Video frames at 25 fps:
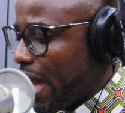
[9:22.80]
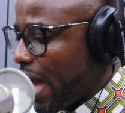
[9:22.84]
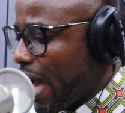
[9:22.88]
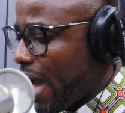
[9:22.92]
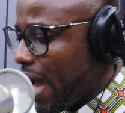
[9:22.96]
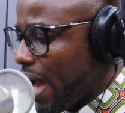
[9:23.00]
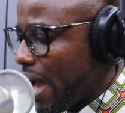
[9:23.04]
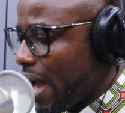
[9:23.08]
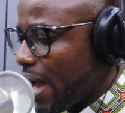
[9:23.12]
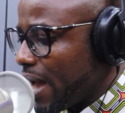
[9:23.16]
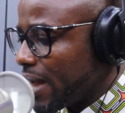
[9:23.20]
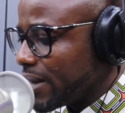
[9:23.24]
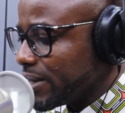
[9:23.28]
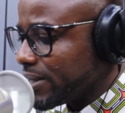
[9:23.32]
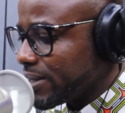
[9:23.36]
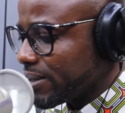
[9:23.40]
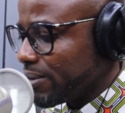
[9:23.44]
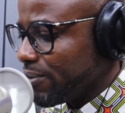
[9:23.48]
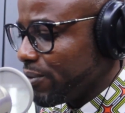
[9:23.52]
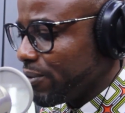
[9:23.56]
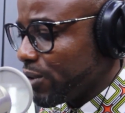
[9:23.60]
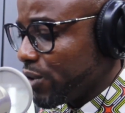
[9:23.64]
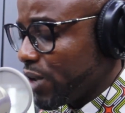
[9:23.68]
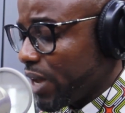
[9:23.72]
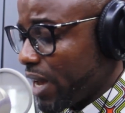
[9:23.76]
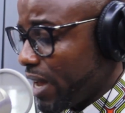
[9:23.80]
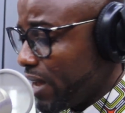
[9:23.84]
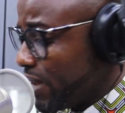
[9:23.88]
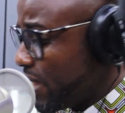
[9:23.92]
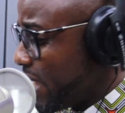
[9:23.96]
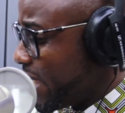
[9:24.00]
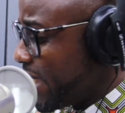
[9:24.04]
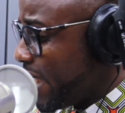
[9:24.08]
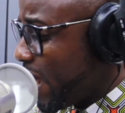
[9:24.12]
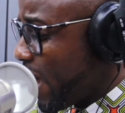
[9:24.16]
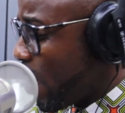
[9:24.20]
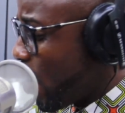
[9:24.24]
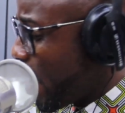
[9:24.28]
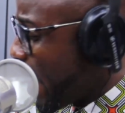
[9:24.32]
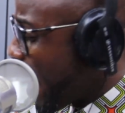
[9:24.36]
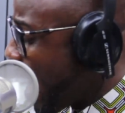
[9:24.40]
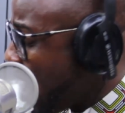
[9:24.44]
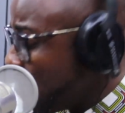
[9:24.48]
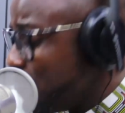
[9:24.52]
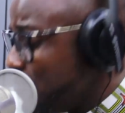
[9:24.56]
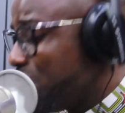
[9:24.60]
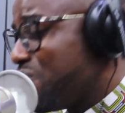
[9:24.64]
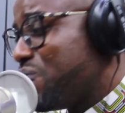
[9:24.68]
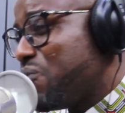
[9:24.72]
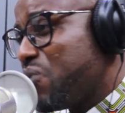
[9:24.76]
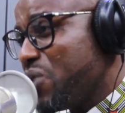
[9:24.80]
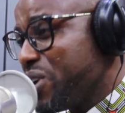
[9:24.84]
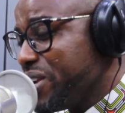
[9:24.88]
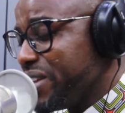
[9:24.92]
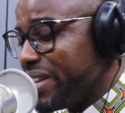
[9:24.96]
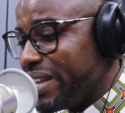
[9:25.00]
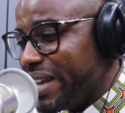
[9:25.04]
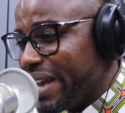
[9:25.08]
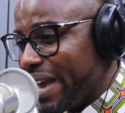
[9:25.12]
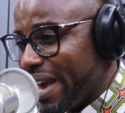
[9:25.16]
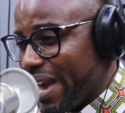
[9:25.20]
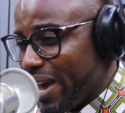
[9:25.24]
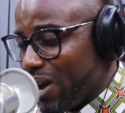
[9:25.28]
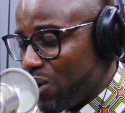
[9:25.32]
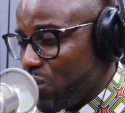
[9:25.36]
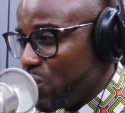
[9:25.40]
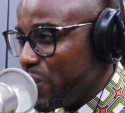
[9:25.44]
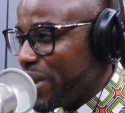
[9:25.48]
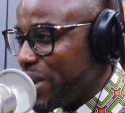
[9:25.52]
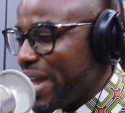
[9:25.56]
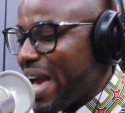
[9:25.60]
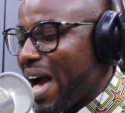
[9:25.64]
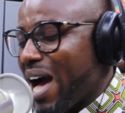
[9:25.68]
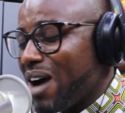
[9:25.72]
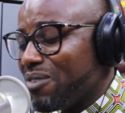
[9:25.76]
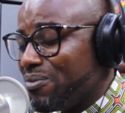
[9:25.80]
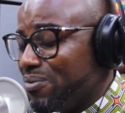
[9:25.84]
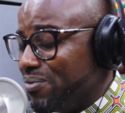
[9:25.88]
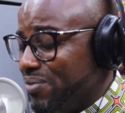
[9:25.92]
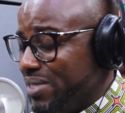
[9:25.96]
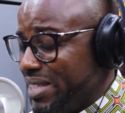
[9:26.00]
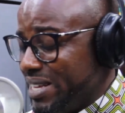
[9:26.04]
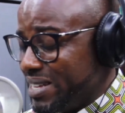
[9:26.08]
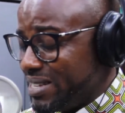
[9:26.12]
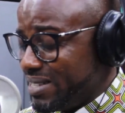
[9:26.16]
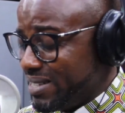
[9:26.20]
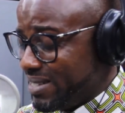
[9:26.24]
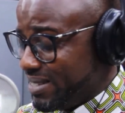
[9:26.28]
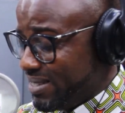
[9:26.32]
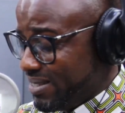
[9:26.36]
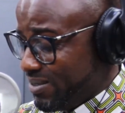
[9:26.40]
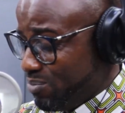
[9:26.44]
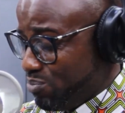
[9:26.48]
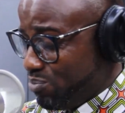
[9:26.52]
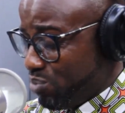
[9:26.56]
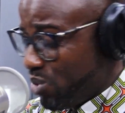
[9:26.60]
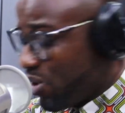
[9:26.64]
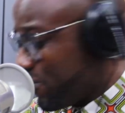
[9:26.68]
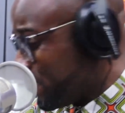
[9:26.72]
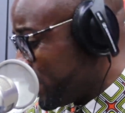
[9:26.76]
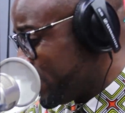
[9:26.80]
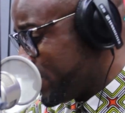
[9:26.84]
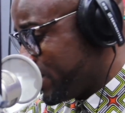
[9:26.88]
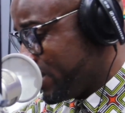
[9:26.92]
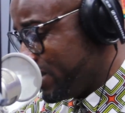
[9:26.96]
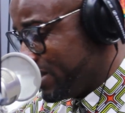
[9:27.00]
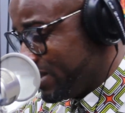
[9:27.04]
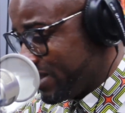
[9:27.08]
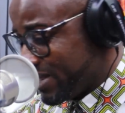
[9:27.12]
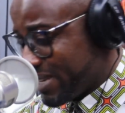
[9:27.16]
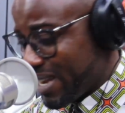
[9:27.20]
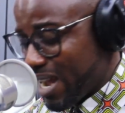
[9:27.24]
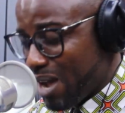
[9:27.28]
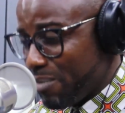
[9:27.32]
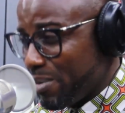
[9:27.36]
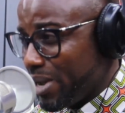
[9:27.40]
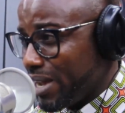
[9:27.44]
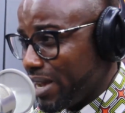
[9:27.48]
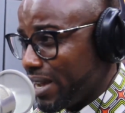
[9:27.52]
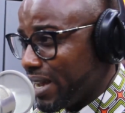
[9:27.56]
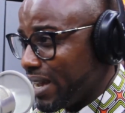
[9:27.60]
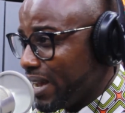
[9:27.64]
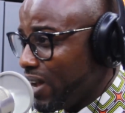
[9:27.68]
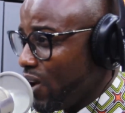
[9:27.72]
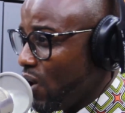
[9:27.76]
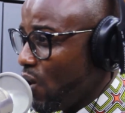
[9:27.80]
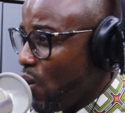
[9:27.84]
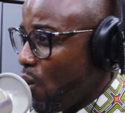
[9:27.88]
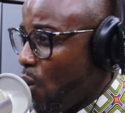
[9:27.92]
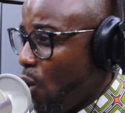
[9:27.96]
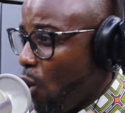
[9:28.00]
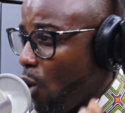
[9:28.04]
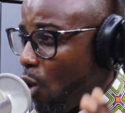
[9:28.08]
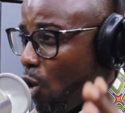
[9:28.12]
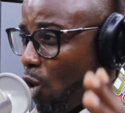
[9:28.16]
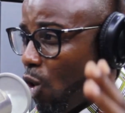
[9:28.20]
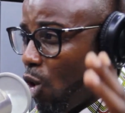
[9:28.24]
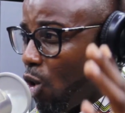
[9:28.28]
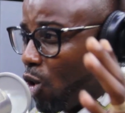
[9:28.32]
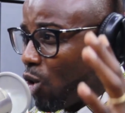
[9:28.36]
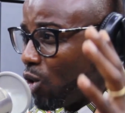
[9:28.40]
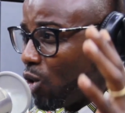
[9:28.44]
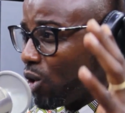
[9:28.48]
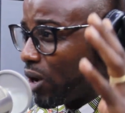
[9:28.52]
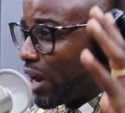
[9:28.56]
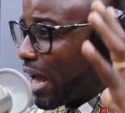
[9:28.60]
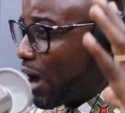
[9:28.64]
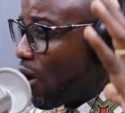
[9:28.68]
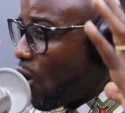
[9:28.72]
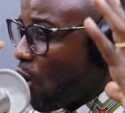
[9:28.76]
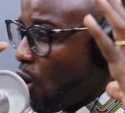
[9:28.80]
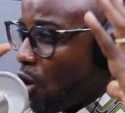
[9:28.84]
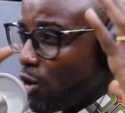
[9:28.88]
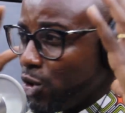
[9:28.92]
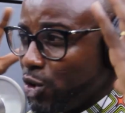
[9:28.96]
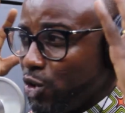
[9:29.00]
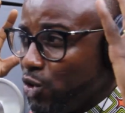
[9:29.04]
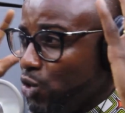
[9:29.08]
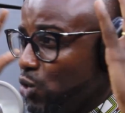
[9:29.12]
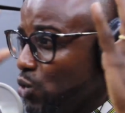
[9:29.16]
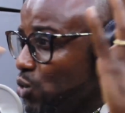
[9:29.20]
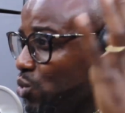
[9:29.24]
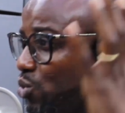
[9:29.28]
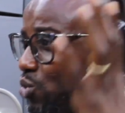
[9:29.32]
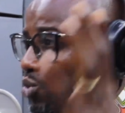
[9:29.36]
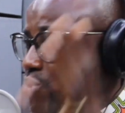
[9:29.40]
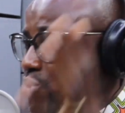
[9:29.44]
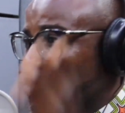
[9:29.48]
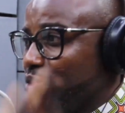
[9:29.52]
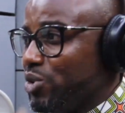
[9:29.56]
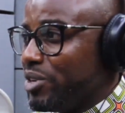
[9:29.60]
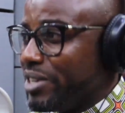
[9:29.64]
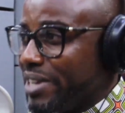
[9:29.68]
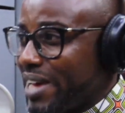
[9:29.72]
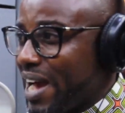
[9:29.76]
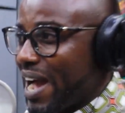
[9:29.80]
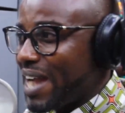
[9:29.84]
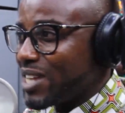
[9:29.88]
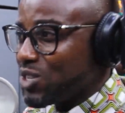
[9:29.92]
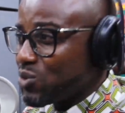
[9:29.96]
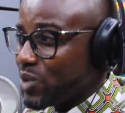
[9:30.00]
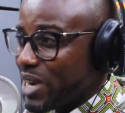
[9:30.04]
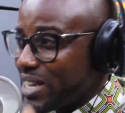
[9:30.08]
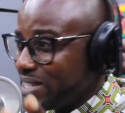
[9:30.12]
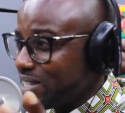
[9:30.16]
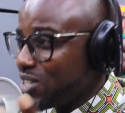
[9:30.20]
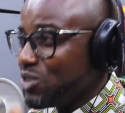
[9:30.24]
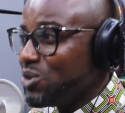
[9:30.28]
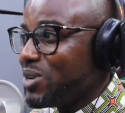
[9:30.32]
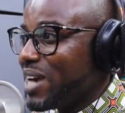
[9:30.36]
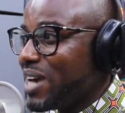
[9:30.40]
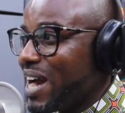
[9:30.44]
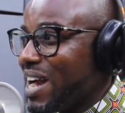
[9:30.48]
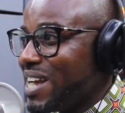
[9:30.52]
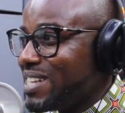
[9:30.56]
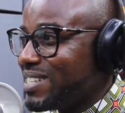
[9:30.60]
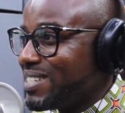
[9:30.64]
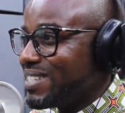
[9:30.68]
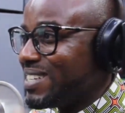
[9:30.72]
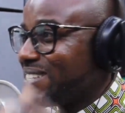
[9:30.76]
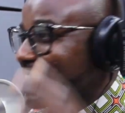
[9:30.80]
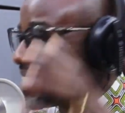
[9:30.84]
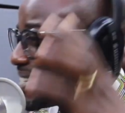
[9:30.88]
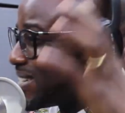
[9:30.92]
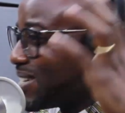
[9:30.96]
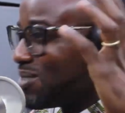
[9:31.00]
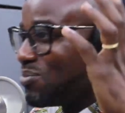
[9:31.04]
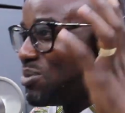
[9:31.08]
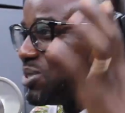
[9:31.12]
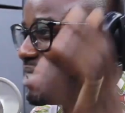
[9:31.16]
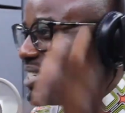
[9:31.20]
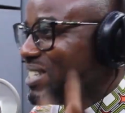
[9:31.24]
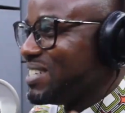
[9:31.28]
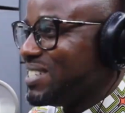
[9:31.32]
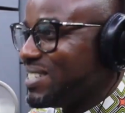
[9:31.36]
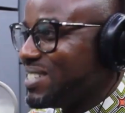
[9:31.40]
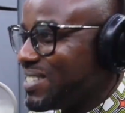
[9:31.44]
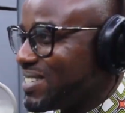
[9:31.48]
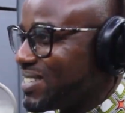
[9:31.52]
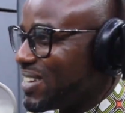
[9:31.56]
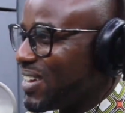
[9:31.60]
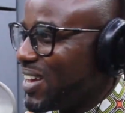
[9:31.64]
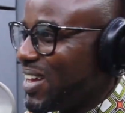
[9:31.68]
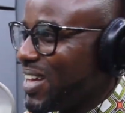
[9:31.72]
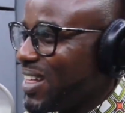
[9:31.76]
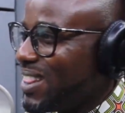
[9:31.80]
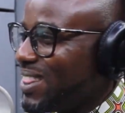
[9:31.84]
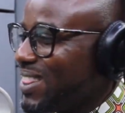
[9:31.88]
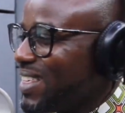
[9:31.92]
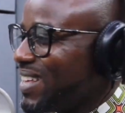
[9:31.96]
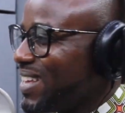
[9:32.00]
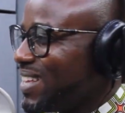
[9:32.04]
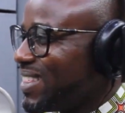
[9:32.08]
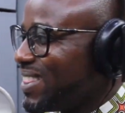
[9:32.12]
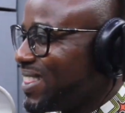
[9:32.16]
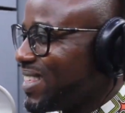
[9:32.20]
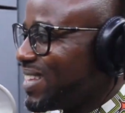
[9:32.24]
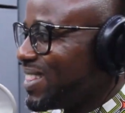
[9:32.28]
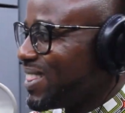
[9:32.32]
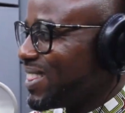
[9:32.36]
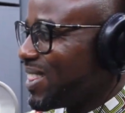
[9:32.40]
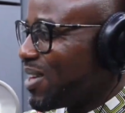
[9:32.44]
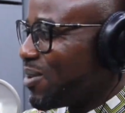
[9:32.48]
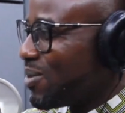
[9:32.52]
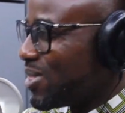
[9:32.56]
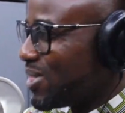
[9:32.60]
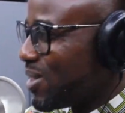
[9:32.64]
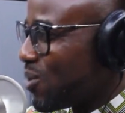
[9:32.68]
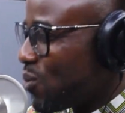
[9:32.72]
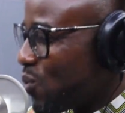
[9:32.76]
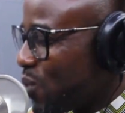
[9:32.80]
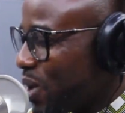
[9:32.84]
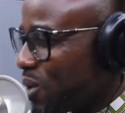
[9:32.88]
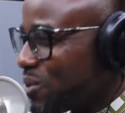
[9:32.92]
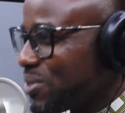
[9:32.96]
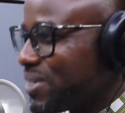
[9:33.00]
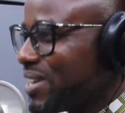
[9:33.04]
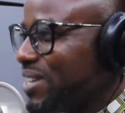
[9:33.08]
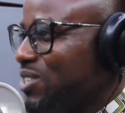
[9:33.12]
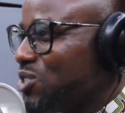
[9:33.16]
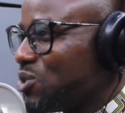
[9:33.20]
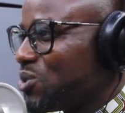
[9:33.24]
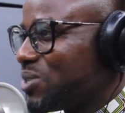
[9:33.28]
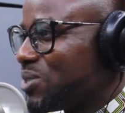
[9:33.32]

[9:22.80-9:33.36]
And every year we have these prophecies coming all on you guys. When I say you guys, the celebrities, the wealthy in